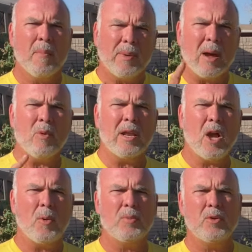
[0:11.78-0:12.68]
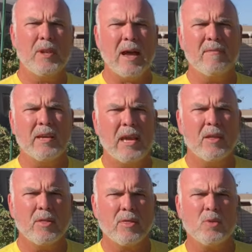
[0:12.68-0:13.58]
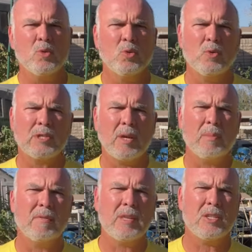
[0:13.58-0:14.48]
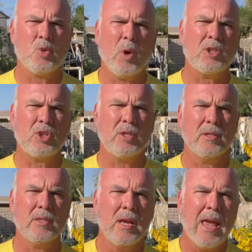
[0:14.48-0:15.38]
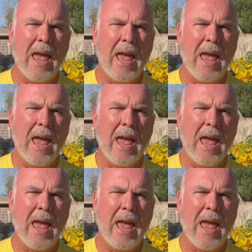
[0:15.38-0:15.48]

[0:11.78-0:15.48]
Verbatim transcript: but I want to help you navigate through some of these questions